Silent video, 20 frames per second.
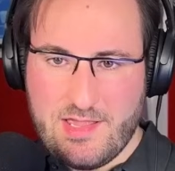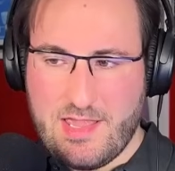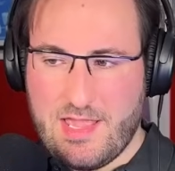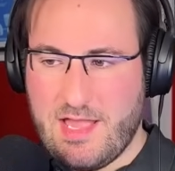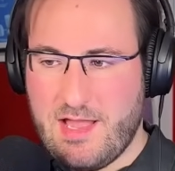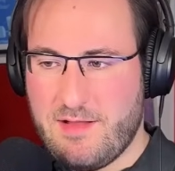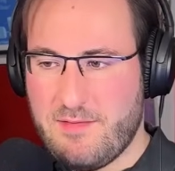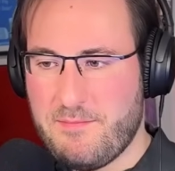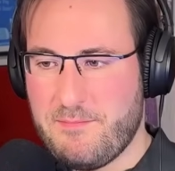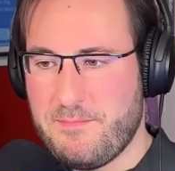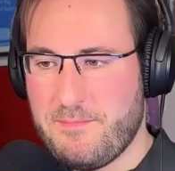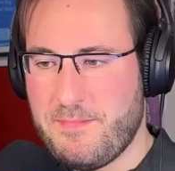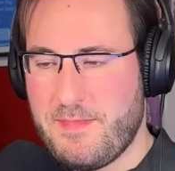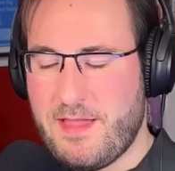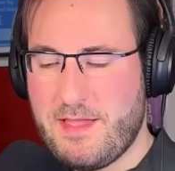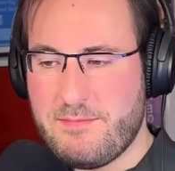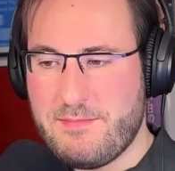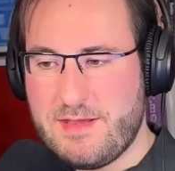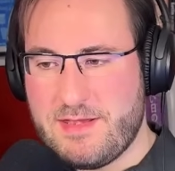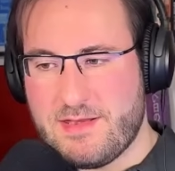Yeah.
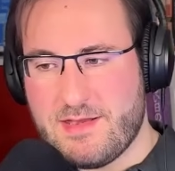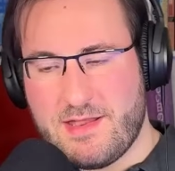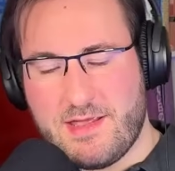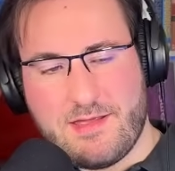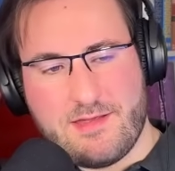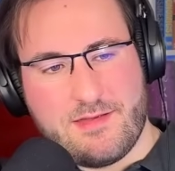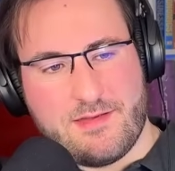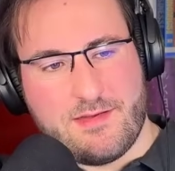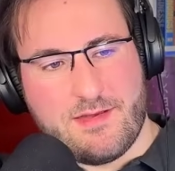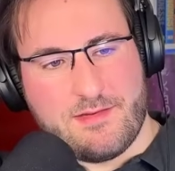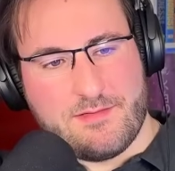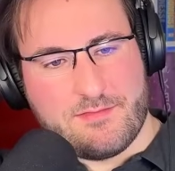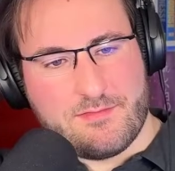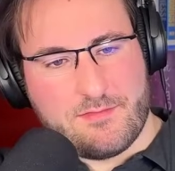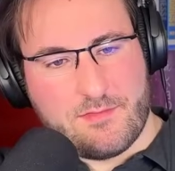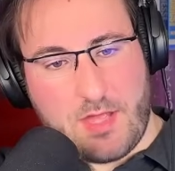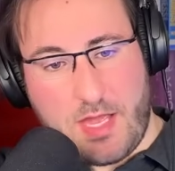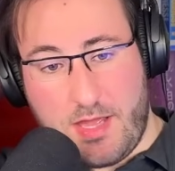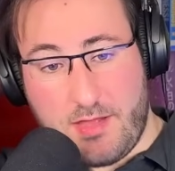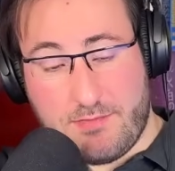I mean,
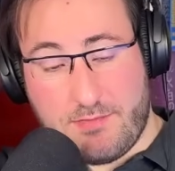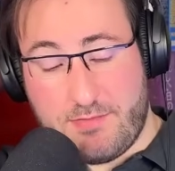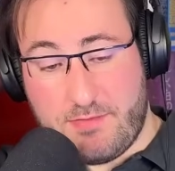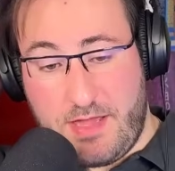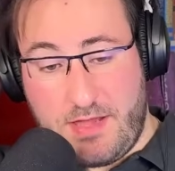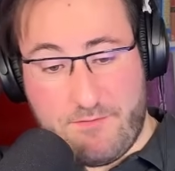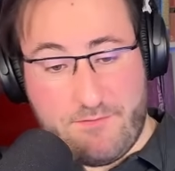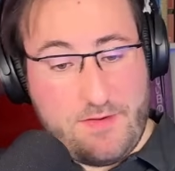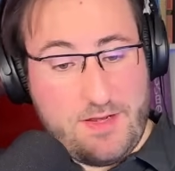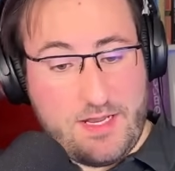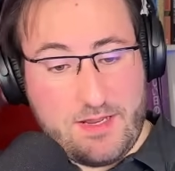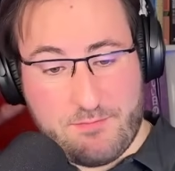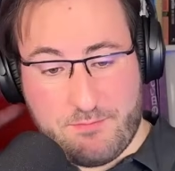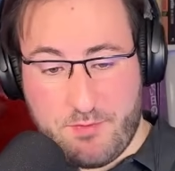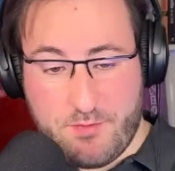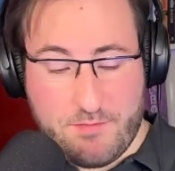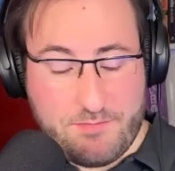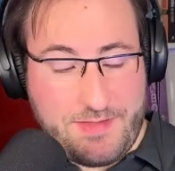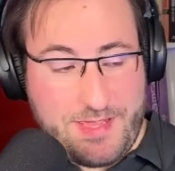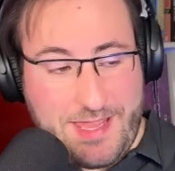I feel like
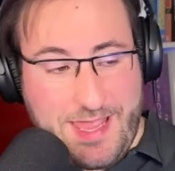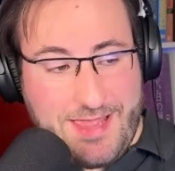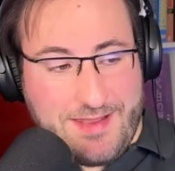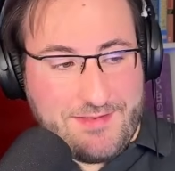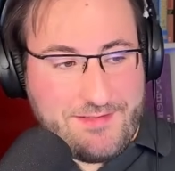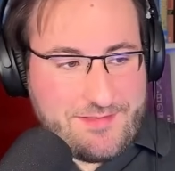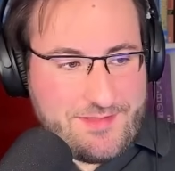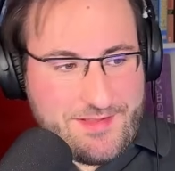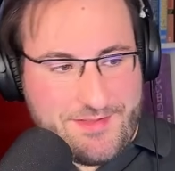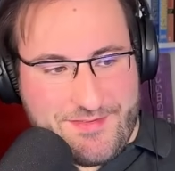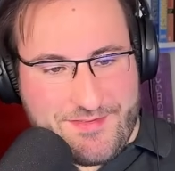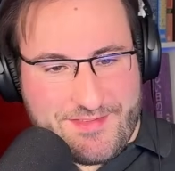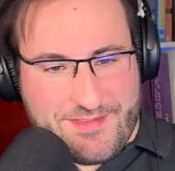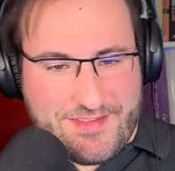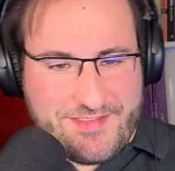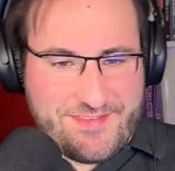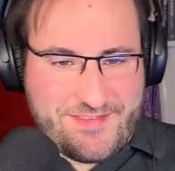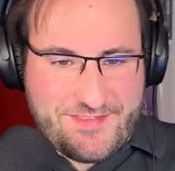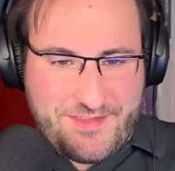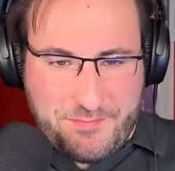again, this
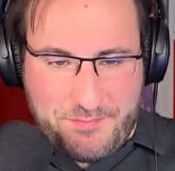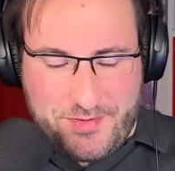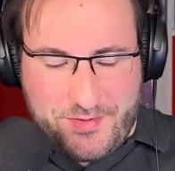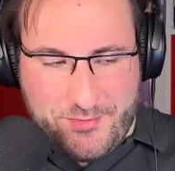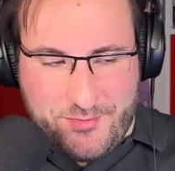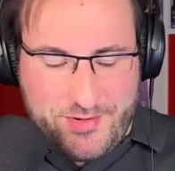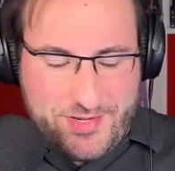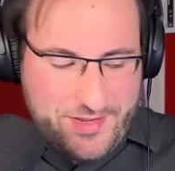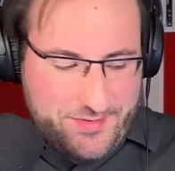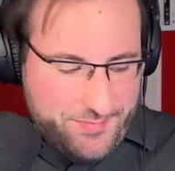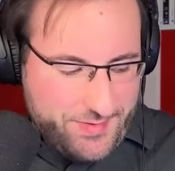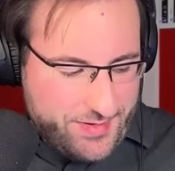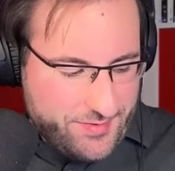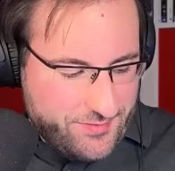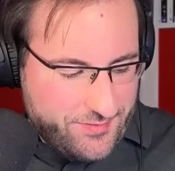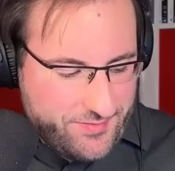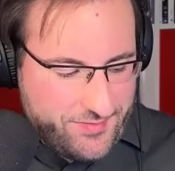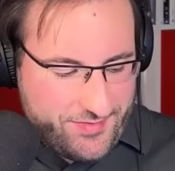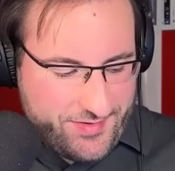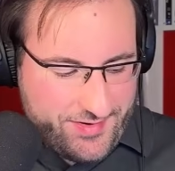is the beauty
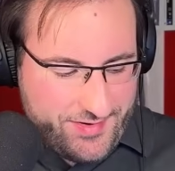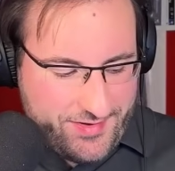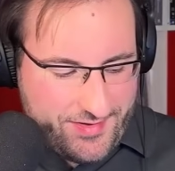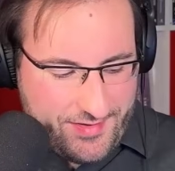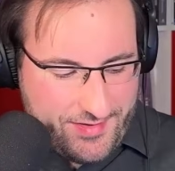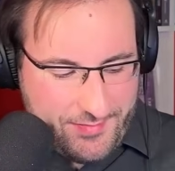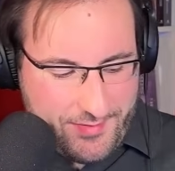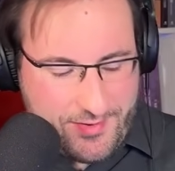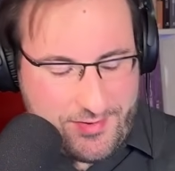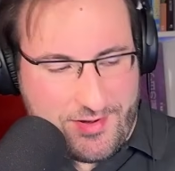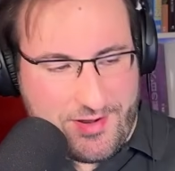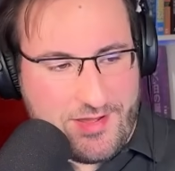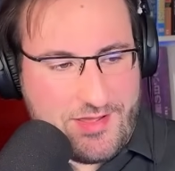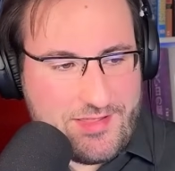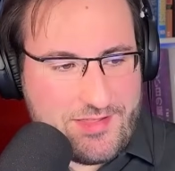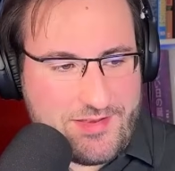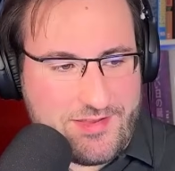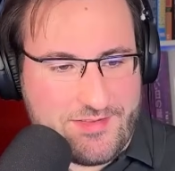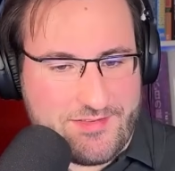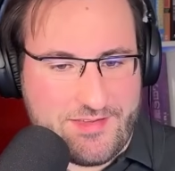about
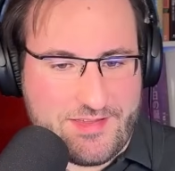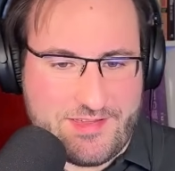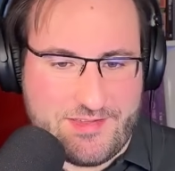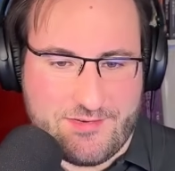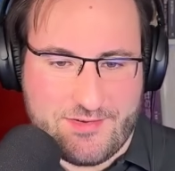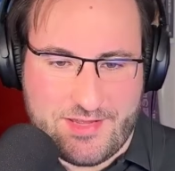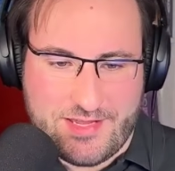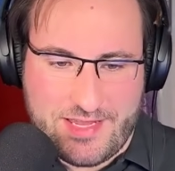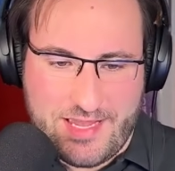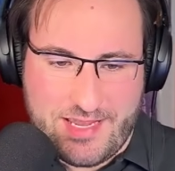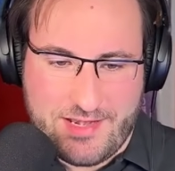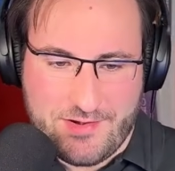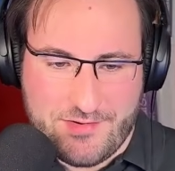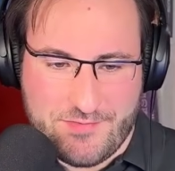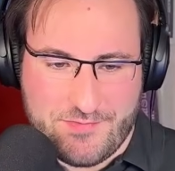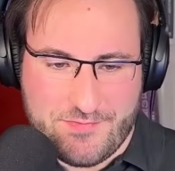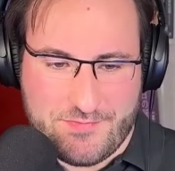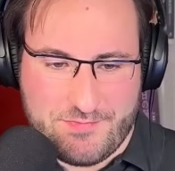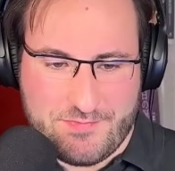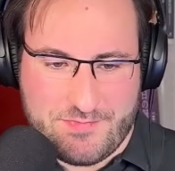Kotlin is like you can kind
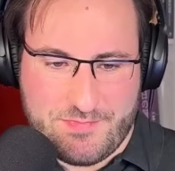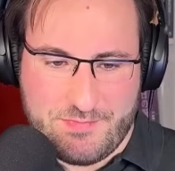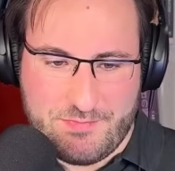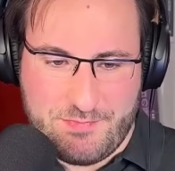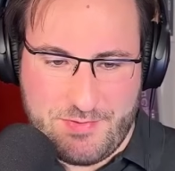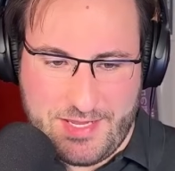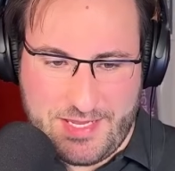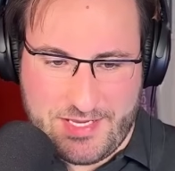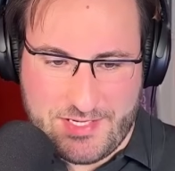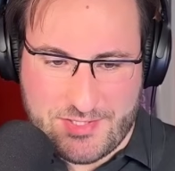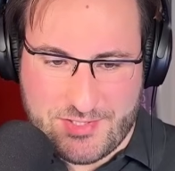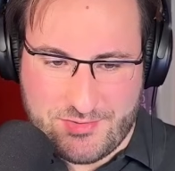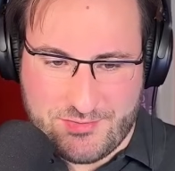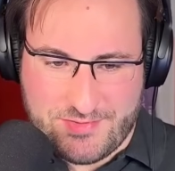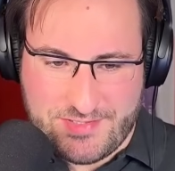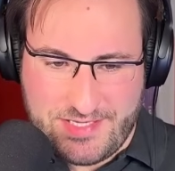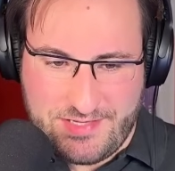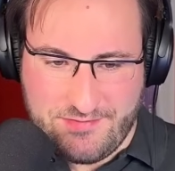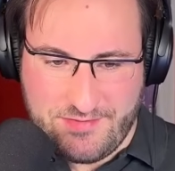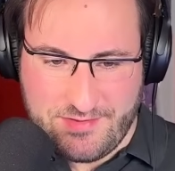of pick and
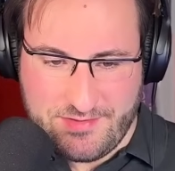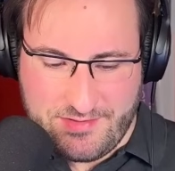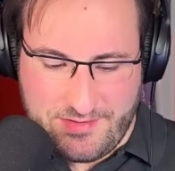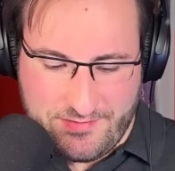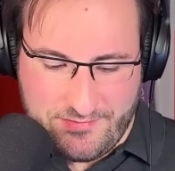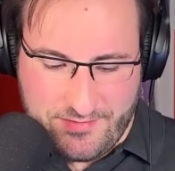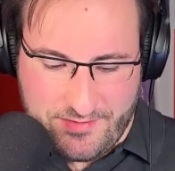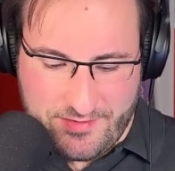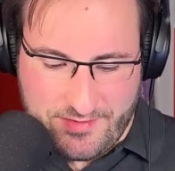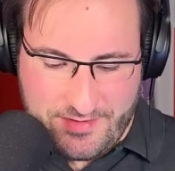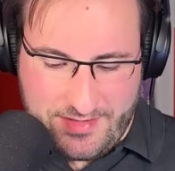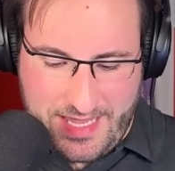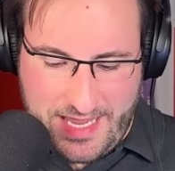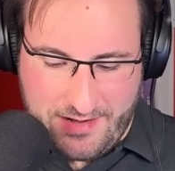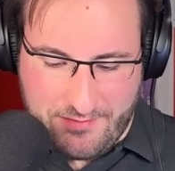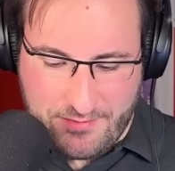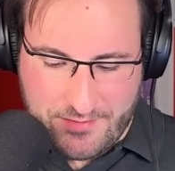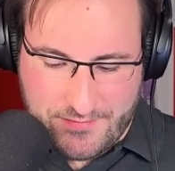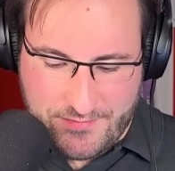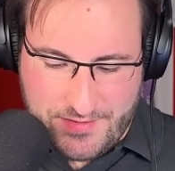choose even the
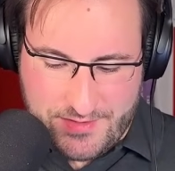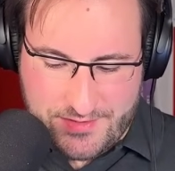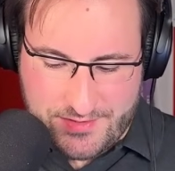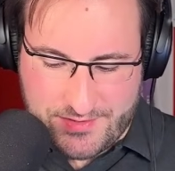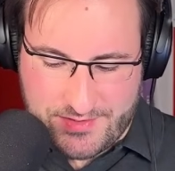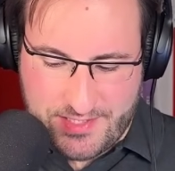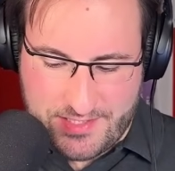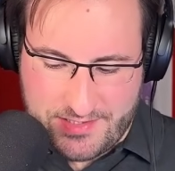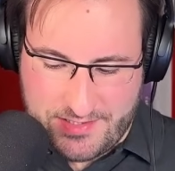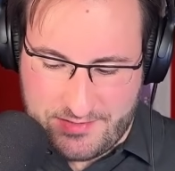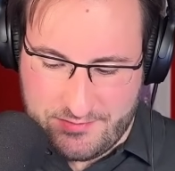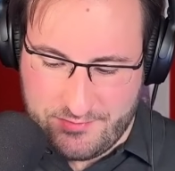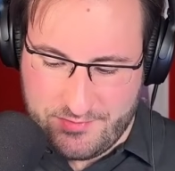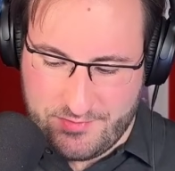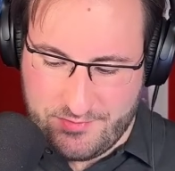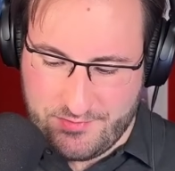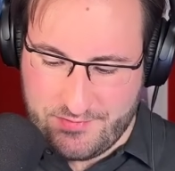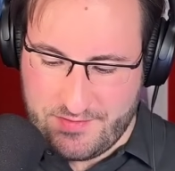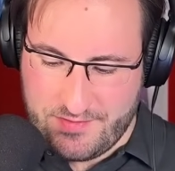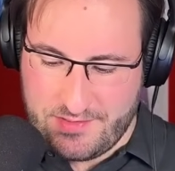language features that you
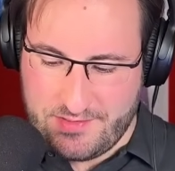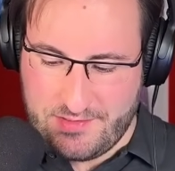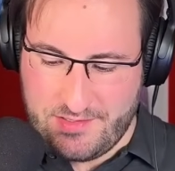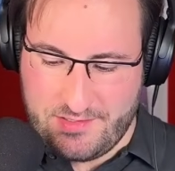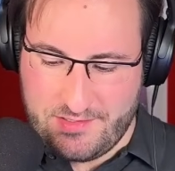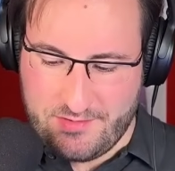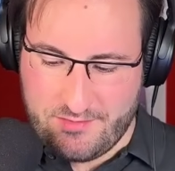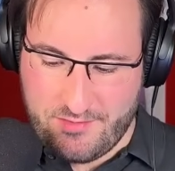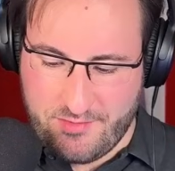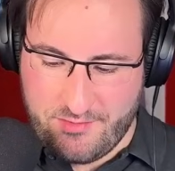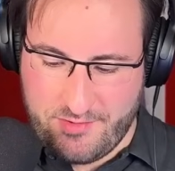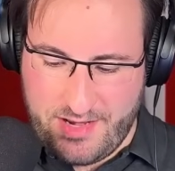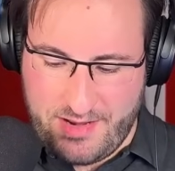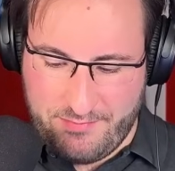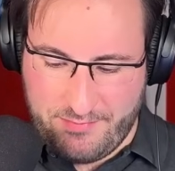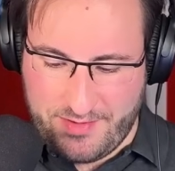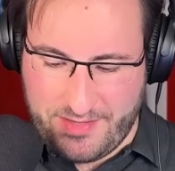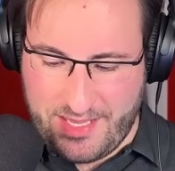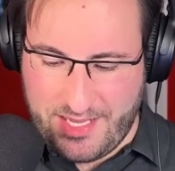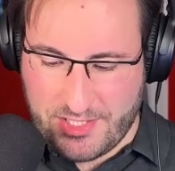use in your own
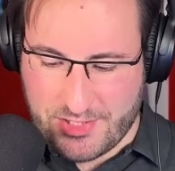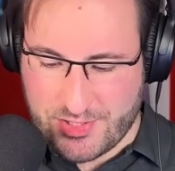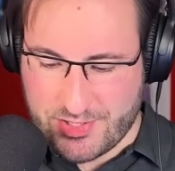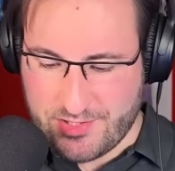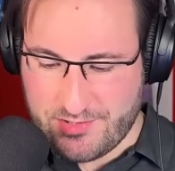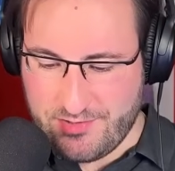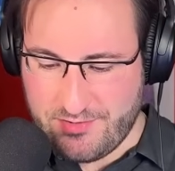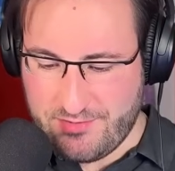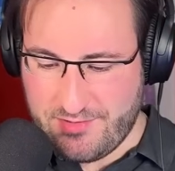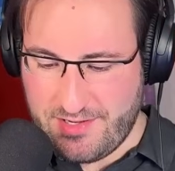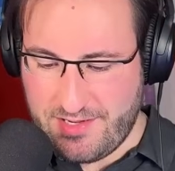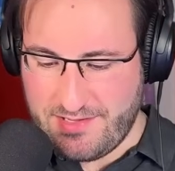application code.